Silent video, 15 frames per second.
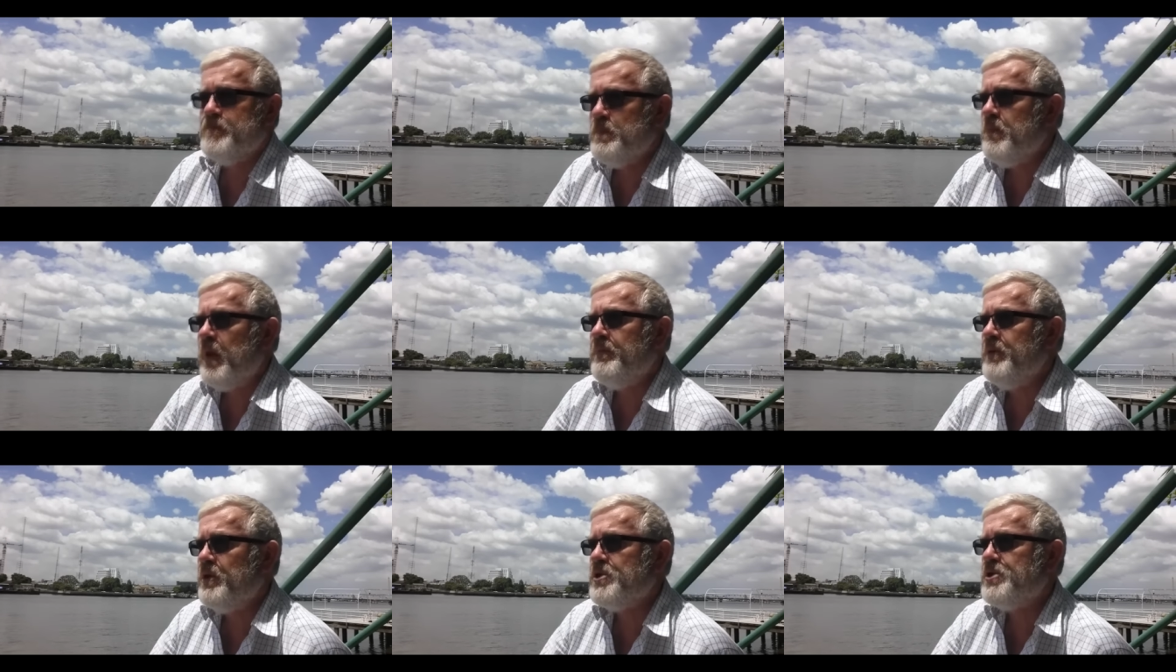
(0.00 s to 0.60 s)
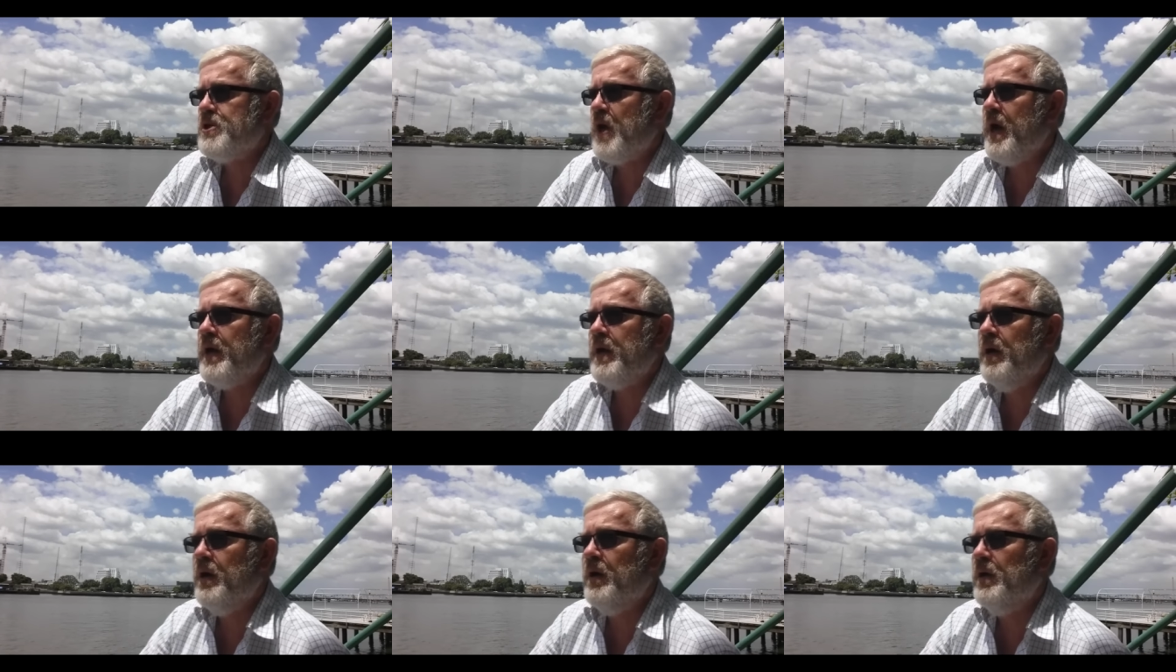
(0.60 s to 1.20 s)
maybe you're
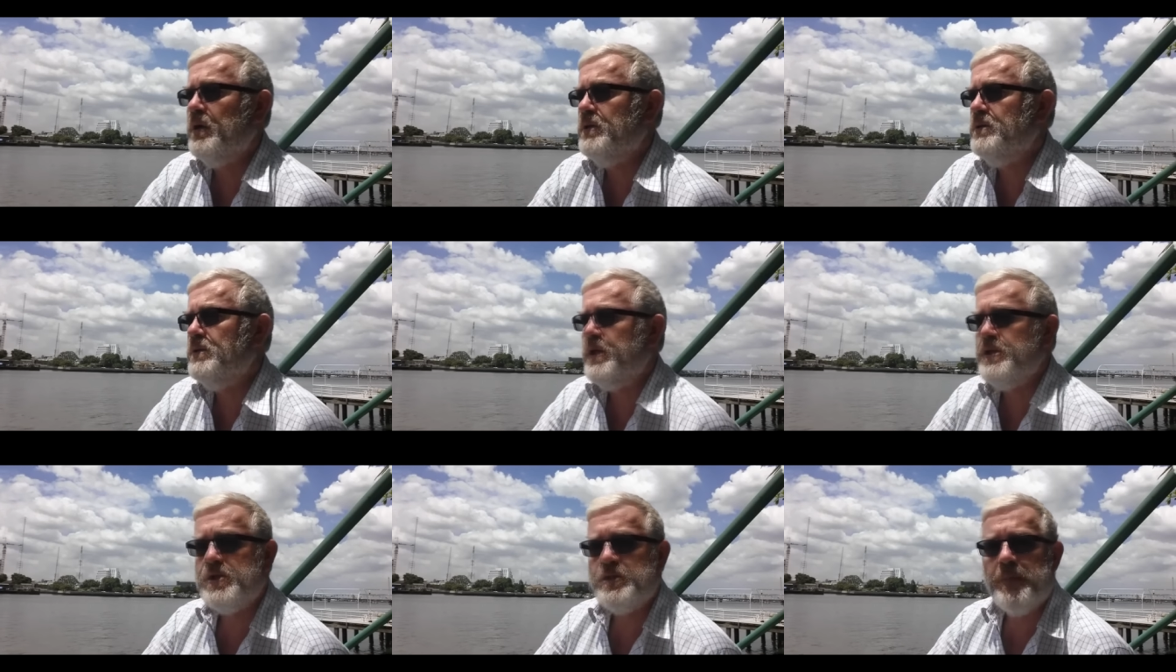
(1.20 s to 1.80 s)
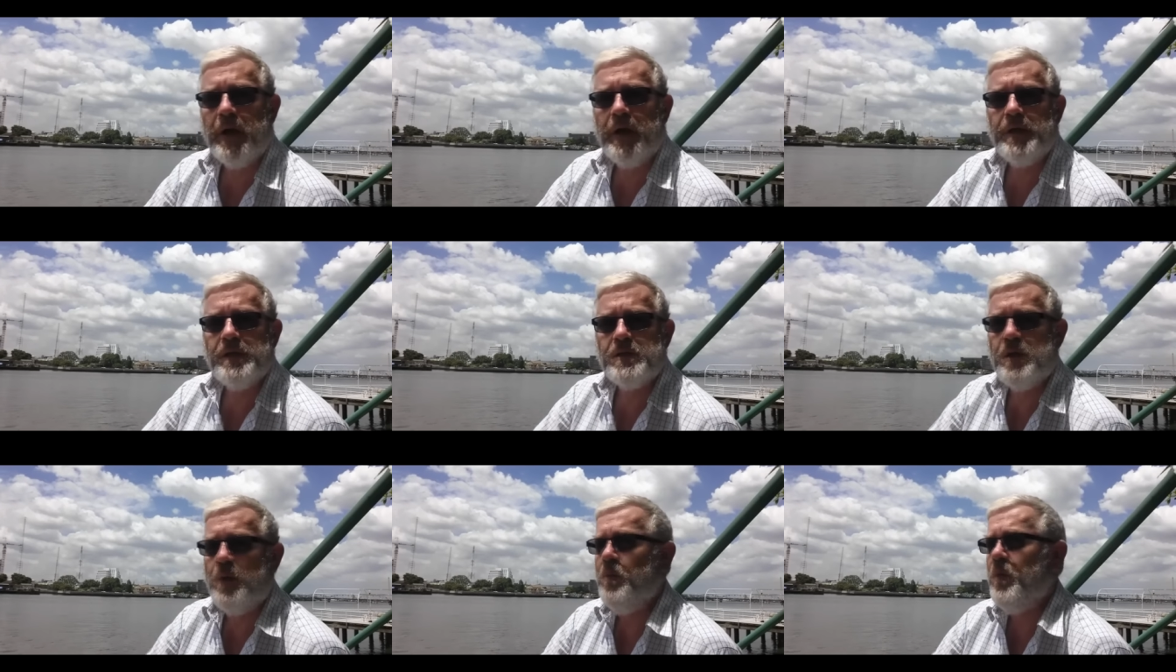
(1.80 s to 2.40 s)
staying on in Spain
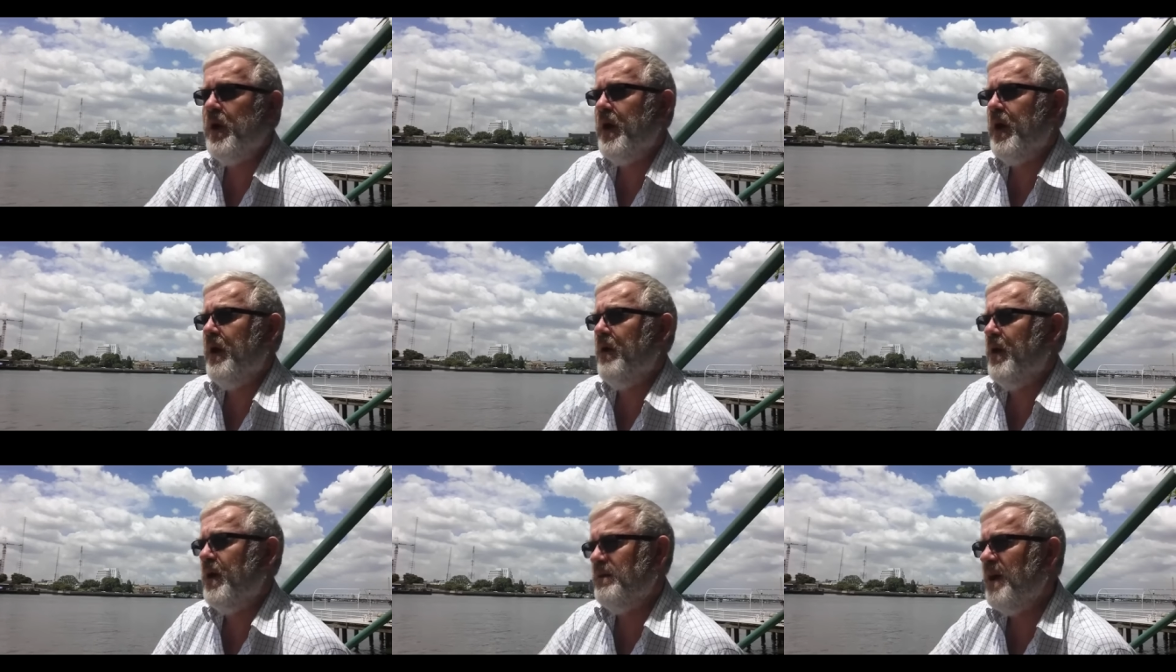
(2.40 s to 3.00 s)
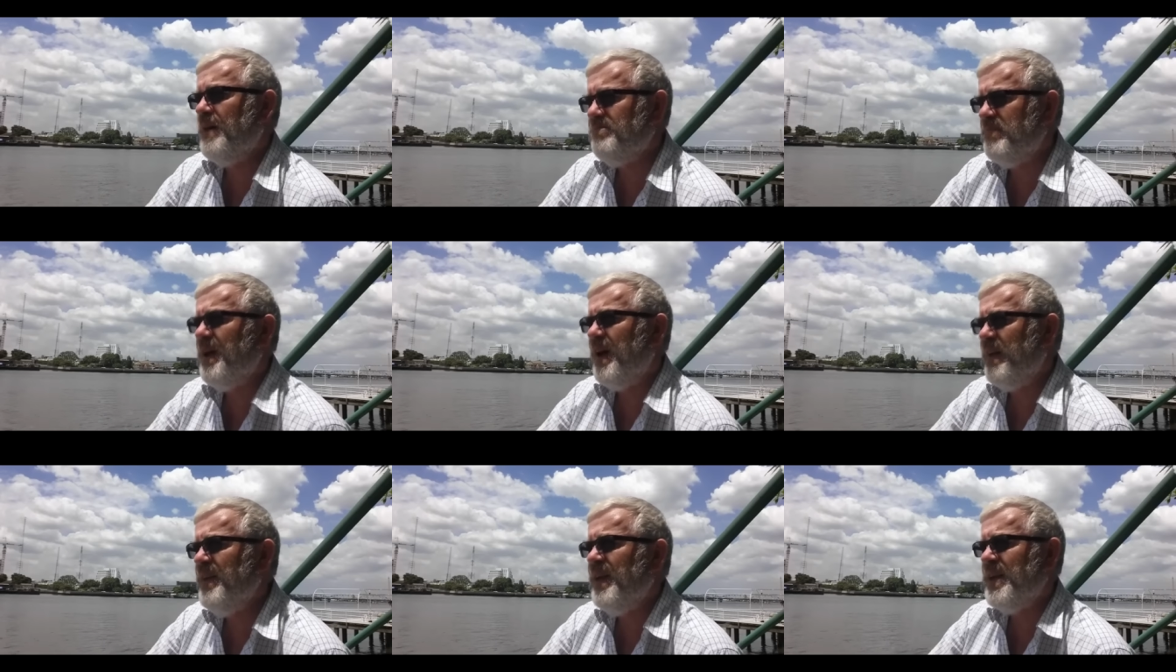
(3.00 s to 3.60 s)
somewhere, I,
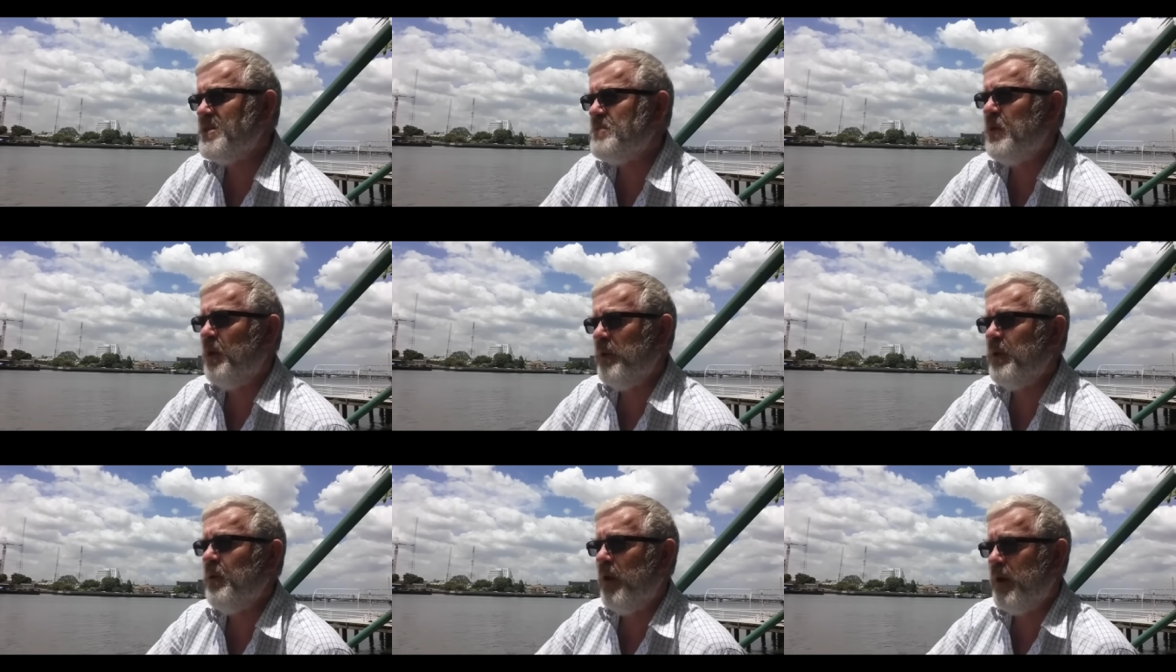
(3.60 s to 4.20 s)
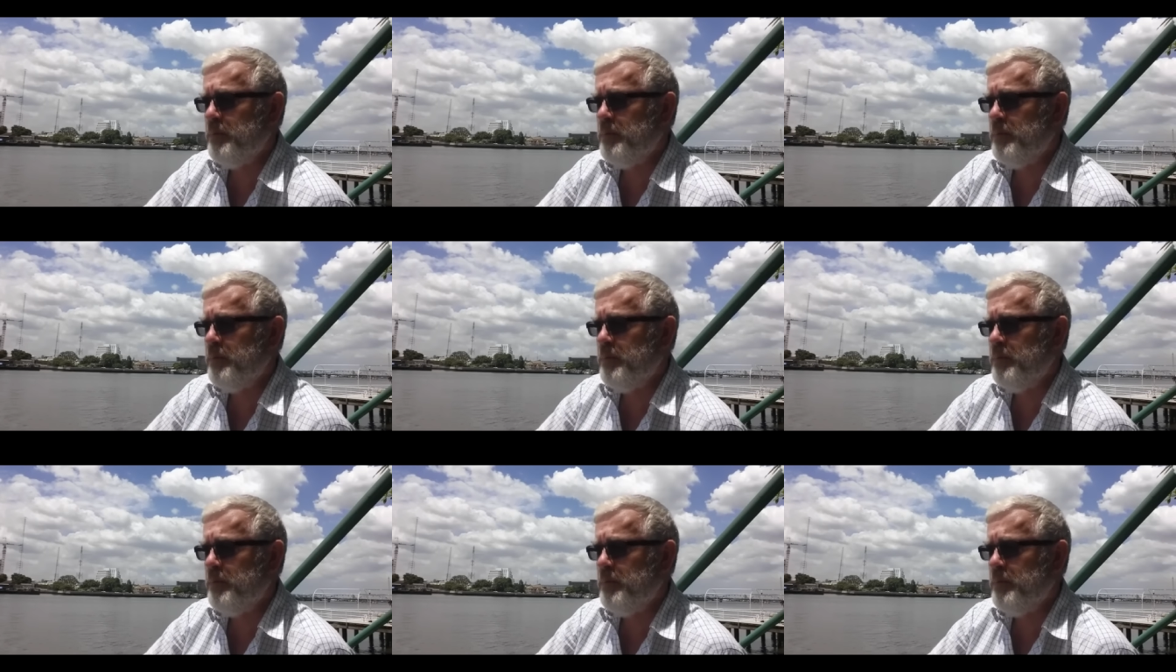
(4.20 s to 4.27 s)
I, I think it's probably quite